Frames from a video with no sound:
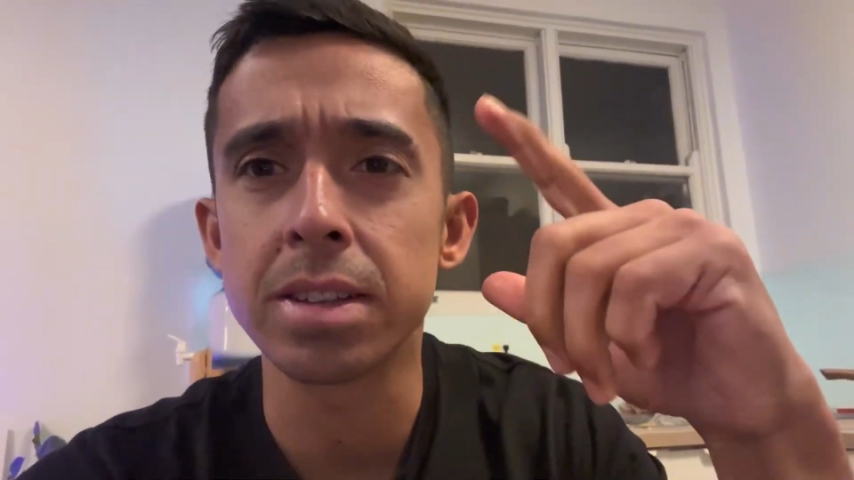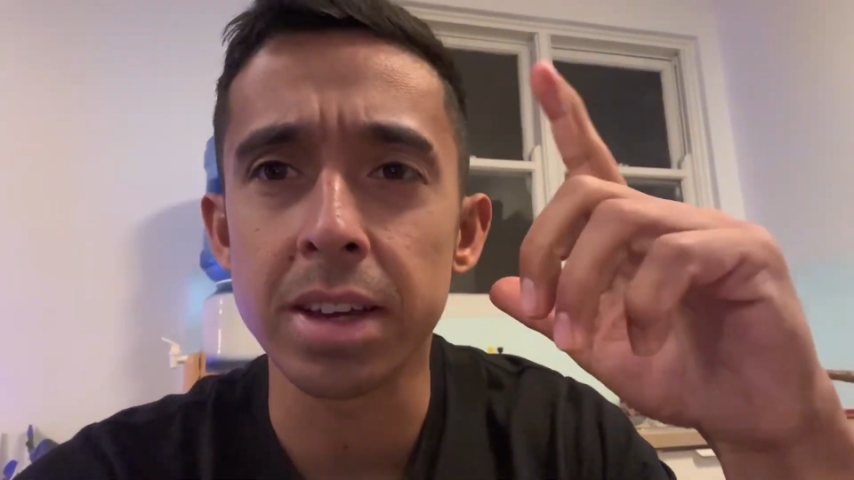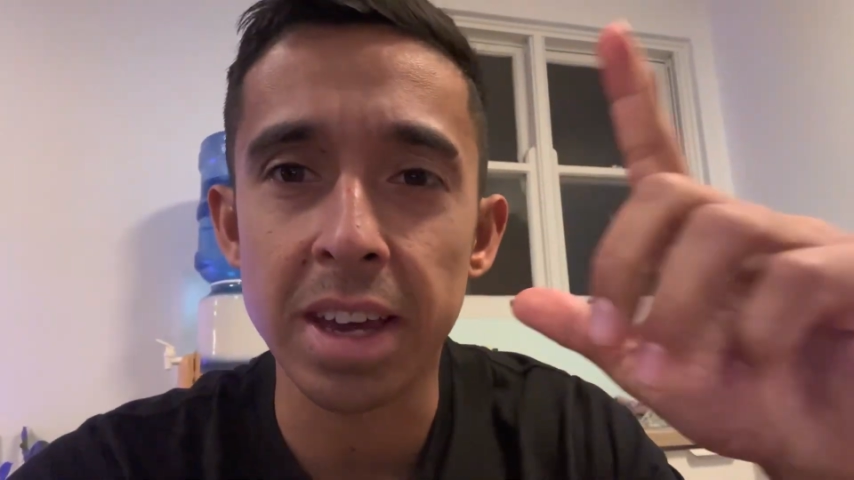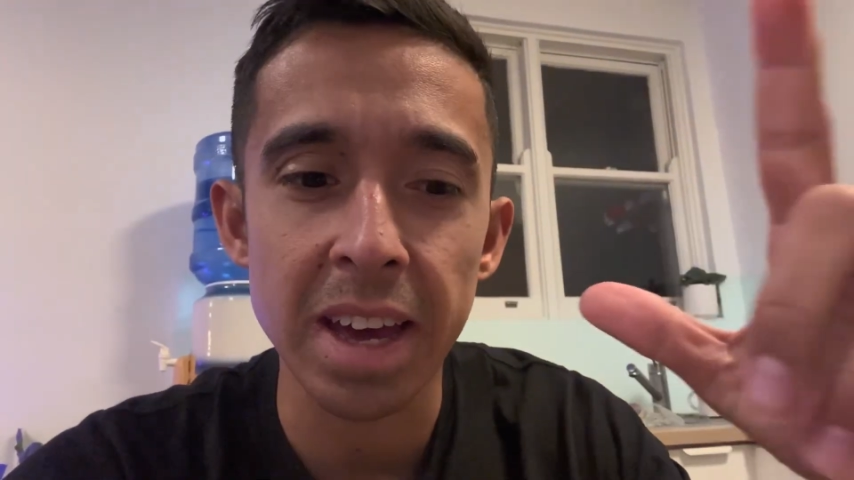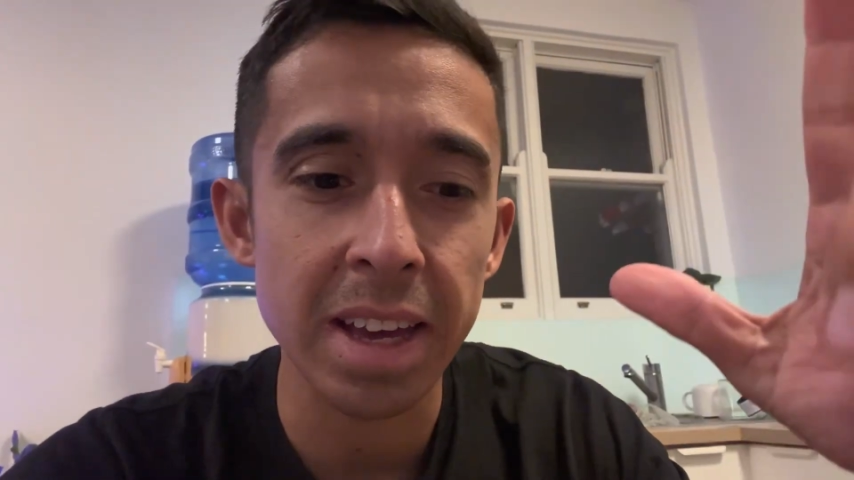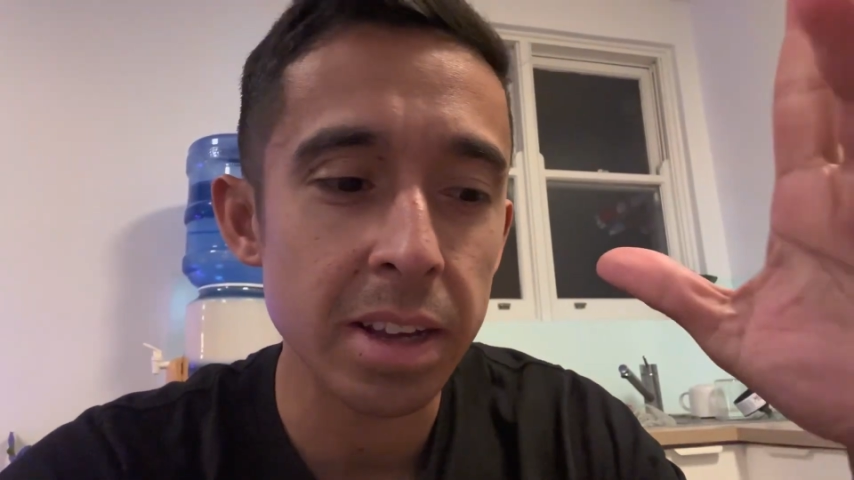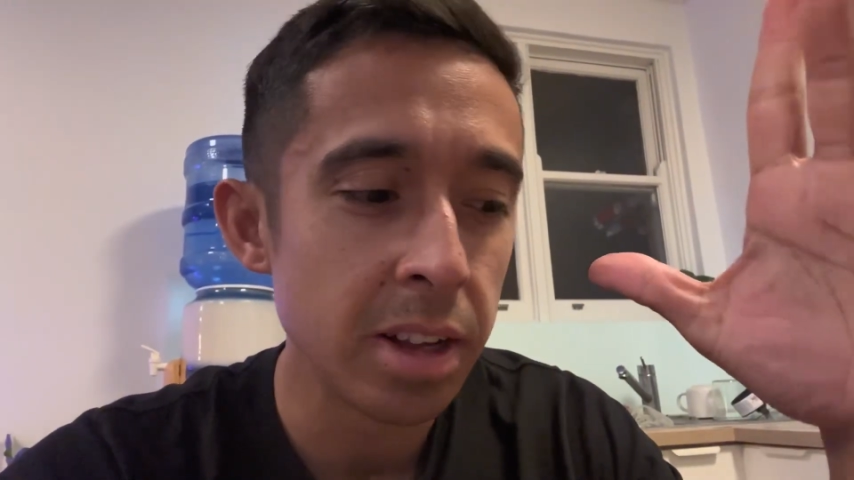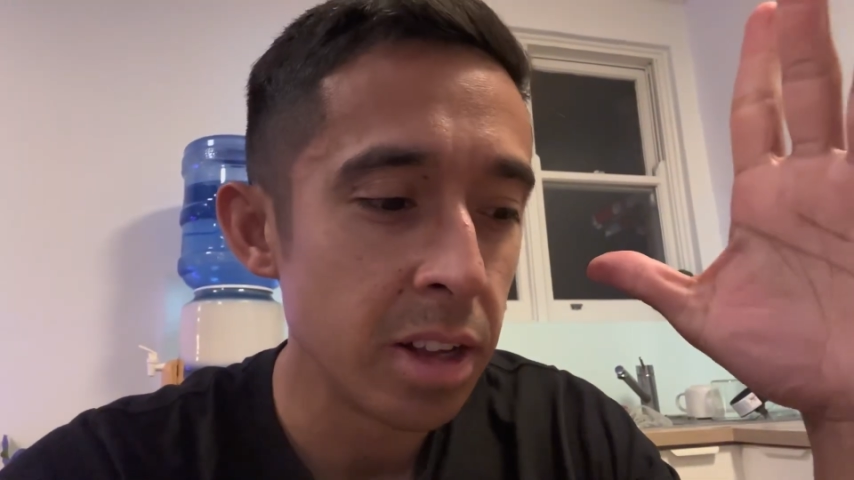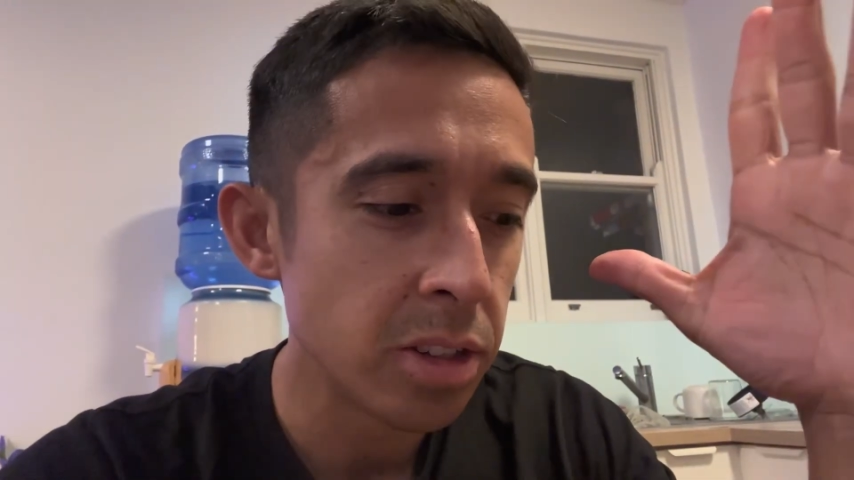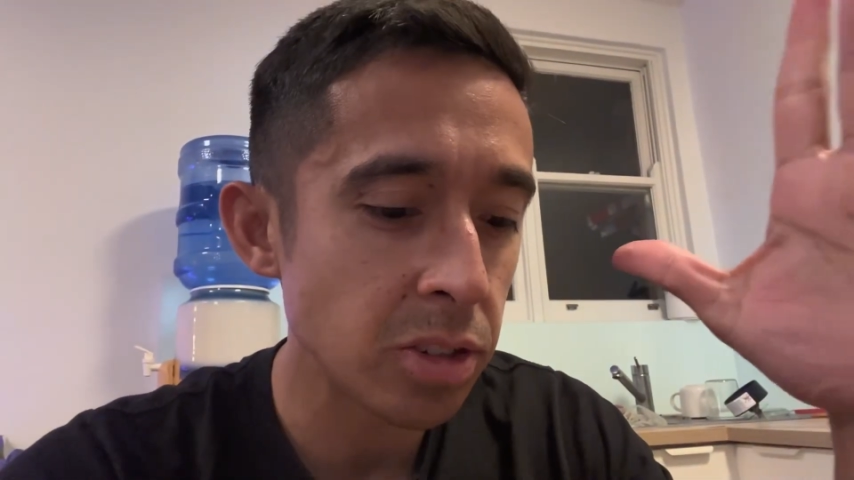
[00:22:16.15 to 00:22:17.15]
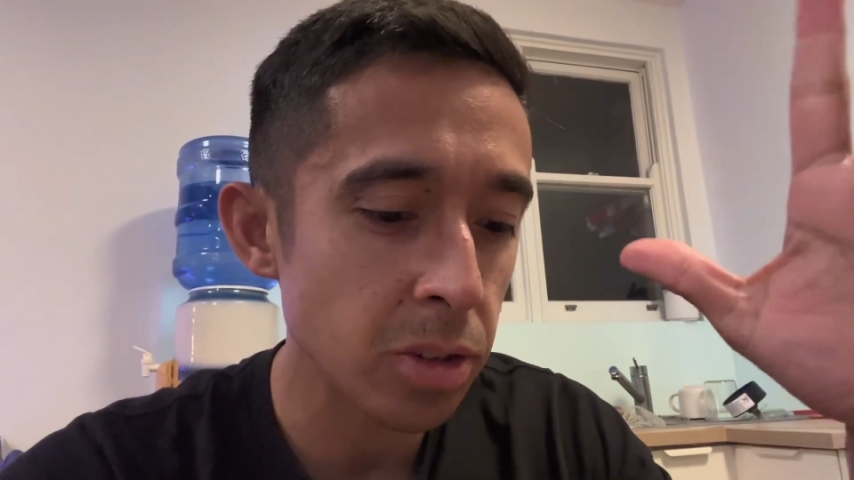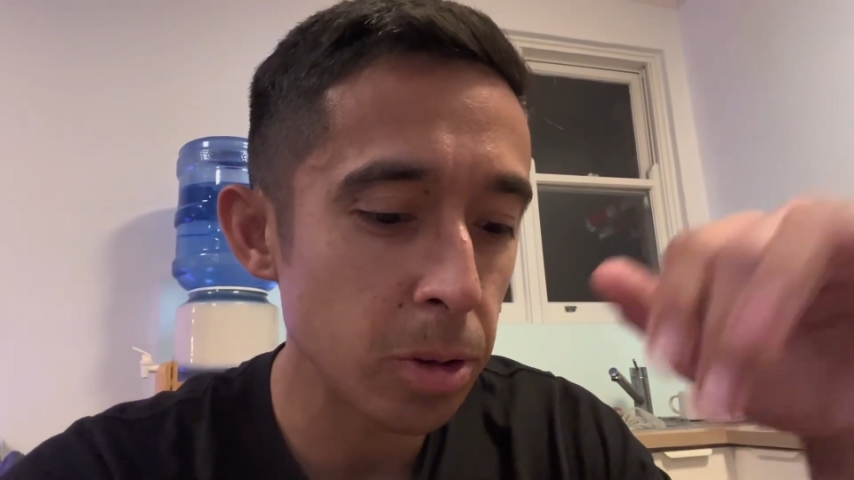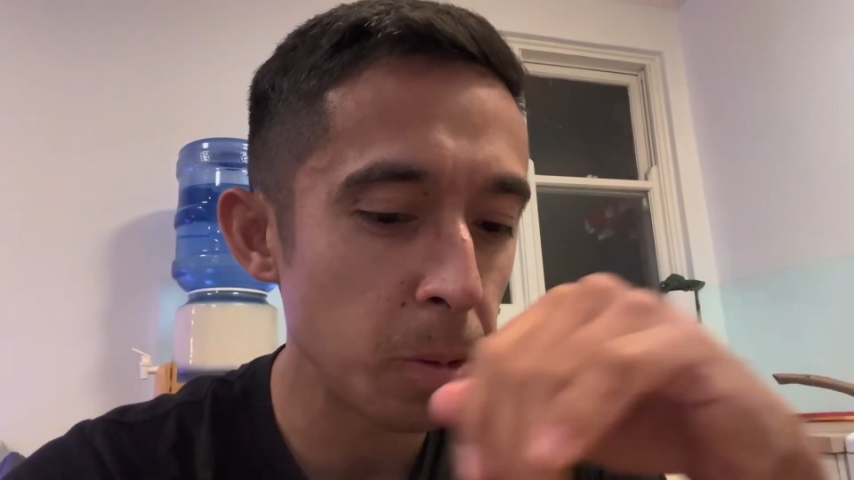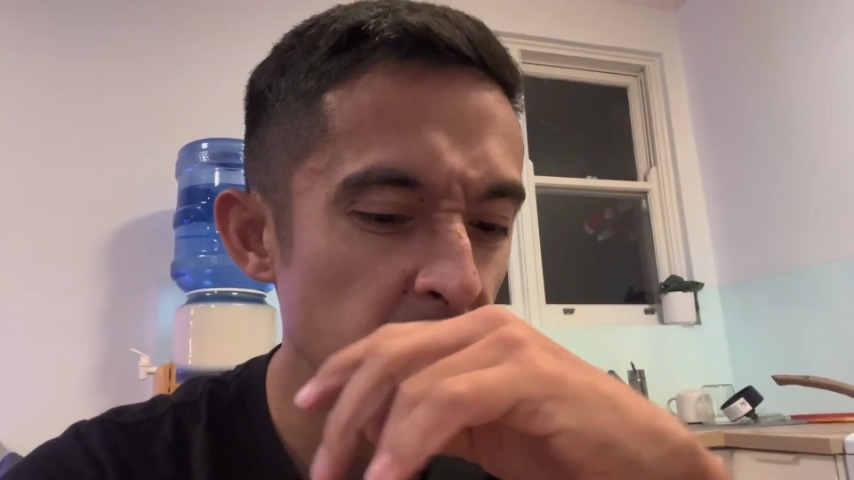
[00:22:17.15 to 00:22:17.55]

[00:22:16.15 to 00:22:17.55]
okay? So